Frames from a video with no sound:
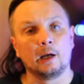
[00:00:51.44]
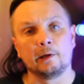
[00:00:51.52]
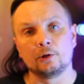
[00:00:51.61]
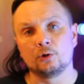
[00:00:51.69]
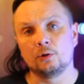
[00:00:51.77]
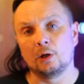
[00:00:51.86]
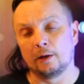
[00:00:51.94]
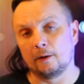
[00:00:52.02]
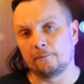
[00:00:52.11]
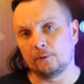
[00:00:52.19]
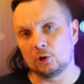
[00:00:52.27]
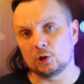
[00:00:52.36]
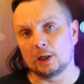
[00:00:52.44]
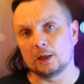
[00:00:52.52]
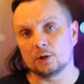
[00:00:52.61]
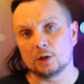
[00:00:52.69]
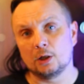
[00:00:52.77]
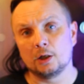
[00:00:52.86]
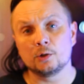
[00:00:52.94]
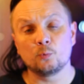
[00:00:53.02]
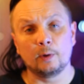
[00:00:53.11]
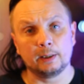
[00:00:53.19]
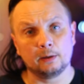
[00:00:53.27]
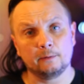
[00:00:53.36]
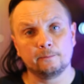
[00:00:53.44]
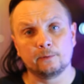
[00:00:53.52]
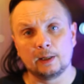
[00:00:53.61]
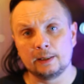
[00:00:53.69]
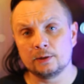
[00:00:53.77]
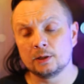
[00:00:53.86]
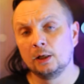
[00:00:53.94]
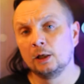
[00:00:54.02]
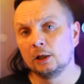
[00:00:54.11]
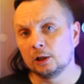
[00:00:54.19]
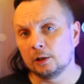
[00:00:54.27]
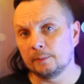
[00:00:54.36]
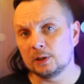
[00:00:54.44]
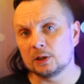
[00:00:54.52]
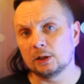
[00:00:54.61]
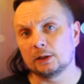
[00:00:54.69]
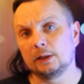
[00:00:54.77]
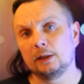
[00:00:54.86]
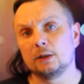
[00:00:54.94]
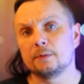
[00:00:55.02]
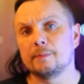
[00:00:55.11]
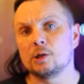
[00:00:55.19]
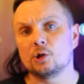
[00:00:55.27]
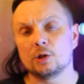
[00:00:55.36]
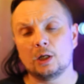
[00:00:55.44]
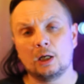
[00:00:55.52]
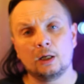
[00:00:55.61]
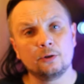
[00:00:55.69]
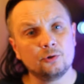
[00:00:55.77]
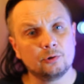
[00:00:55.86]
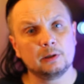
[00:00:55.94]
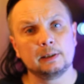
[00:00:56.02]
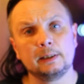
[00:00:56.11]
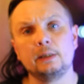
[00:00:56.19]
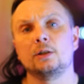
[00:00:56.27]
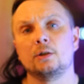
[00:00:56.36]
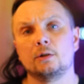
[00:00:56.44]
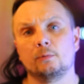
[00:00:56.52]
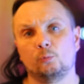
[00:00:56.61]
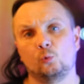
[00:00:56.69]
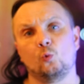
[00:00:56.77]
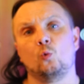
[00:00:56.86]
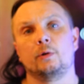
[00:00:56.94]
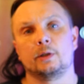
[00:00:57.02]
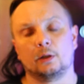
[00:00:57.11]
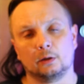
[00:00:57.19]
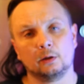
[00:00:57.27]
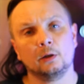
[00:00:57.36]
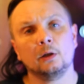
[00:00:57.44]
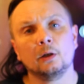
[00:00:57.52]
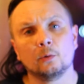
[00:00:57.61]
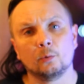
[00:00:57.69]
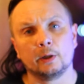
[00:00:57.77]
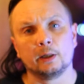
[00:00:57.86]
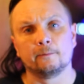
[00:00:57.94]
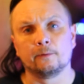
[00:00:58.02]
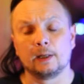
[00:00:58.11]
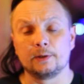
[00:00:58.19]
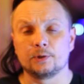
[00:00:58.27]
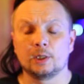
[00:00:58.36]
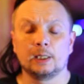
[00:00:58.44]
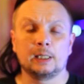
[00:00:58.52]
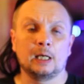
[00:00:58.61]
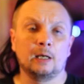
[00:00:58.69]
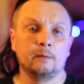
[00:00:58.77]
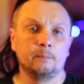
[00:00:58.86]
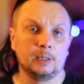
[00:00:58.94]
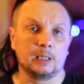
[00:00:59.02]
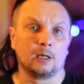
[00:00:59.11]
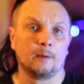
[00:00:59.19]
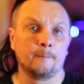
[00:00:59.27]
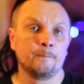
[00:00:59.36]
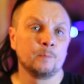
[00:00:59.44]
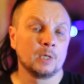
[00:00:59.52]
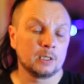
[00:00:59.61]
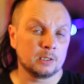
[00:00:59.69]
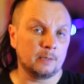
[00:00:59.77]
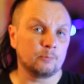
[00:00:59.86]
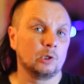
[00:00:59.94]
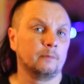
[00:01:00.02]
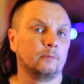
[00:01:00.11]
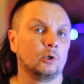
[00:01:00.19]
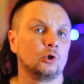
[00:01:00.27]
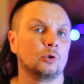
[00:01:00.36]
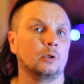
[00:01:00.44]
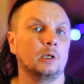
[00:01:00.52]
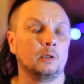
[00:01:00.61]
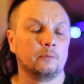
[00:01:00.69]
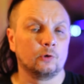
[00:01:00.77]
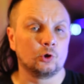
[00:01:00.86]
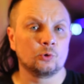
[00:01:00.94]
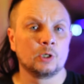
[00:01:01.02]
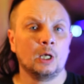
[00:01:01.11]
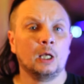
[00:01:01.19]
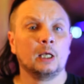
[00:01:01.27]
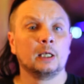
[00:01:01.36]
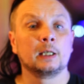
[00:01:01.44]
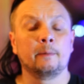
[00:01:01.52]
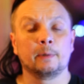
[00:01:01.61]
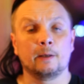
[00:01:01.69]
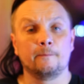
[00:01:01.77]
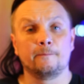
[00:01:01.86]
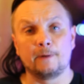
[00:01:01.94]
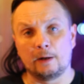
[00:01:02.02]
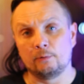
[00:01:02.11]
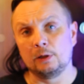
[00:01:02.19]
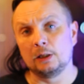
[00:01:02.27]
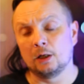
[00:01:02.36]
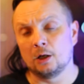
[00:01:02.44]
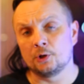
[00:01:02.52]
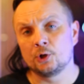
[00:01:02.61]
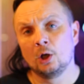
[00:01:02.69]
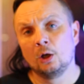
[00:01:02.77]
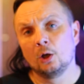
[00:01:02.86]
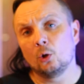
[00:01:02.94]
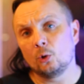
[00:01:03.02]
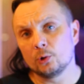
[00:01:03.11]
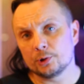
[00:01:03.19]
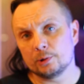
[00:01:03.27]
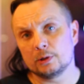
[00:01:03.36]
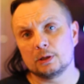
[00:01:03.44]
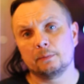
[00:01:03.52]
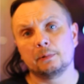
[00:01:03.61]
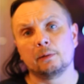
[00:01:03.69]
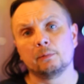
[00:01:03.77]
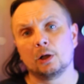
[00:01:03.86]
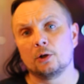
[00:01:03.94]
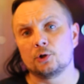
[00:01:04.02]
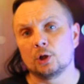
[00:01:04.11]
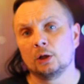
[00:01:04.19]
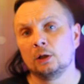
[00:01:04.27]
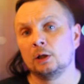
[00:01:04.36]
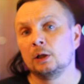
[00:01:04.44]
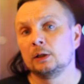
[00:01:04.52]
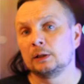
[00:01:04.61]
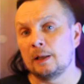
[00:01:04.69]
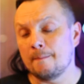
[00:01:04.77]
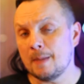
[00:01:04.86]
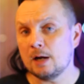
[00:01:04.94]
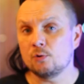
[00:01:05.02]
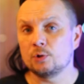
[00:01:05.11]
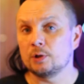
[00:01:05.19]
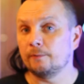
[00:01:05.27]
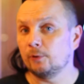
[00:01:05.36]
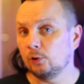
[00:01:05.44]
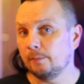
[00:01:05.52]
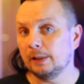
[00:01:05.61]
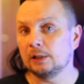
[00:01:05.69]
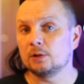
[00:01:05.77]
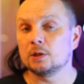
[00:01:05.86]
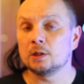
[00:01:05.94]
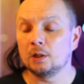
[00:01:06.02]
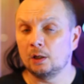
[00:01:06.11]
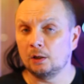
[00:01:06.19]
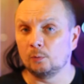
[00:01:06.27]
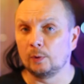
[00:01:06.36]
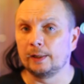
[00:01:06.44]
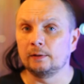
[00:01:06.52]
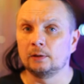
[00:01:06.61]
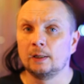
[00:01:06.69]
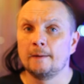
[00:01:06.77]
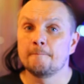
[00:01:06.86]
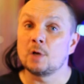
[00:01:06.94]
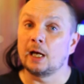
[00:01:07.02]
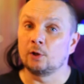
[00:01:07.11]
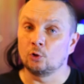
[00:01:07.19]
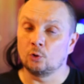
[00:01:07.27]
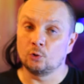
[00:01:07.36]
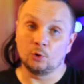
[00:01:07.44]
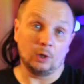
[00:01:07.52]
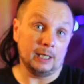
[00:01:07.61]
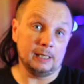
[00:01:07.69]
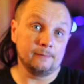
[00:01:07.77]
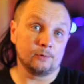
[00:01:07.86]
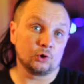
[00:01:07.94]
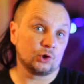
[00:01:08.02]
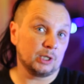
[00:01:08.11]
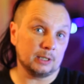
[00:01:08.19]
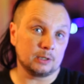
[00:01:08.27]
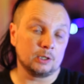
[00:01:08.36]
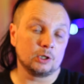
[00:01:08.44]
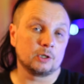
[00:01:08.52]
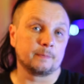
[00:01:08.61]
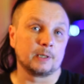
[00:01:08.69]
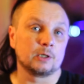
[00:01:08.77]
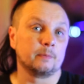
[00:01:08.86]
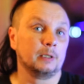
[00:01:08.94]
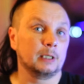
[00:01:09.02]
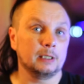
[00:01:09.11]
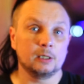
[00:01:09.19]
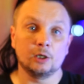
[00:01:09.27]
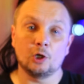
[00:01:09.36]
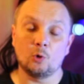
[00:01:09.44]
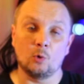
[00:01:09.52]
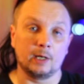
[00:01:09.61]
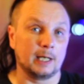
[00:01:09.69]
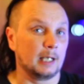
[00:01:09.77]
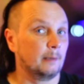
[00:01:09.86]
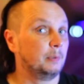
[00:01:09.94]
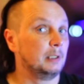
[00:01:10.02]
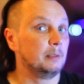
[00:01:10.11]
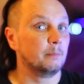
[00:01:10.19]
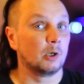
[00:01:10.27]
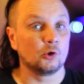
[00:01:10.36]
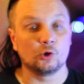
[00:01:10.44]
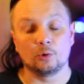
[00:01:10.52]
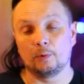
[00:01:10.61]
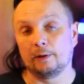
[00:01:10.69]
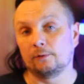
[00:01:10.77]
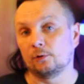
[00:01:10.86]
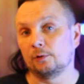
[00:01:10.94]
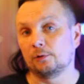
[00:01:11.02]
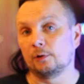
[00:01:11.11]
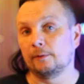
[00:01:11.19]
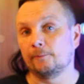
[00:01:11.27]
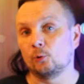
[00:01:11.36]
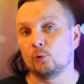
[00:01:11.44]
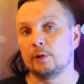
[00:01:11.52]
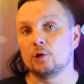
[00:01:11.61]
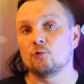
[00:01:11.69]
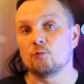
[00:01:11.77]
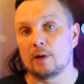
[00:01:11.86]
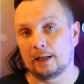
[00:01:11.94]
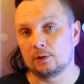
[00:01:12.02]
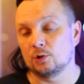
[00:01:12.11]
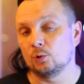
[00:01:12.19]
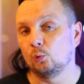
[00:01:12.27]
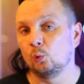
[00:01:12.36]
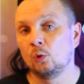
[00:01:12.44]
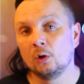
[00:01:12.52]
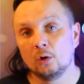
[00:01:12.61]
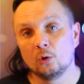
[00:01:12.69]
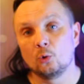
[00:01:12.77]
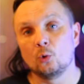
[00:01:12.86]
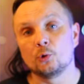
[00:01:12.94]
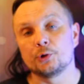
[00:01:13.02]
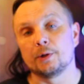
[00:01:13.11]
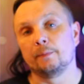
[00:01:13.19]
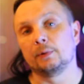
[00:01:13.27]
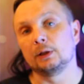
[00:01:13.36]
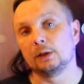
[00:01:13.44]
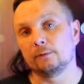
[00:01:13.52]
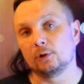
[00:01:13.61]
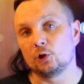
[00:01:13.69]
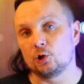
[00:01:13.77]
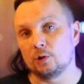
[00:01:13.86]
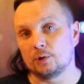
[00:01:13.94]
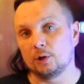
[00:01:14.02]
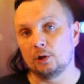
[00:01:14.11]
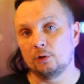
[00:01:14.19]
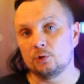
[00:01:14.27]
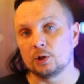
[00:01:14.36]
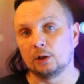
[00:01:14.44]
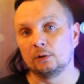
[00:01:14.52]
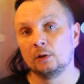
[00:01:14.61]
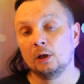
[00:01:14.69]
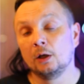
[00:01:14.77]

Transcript: And a, a fish that size, when it inflates, could be sucking in as much as one hundred litres of water when it inflates. So they can become, exceptional individuals can become very large. Also, as they become larger, their mouths are very big to start with, and on even a six inch specimen they can quite happily munch the way through a three or four inch wrasse or, or something if they choose to do so.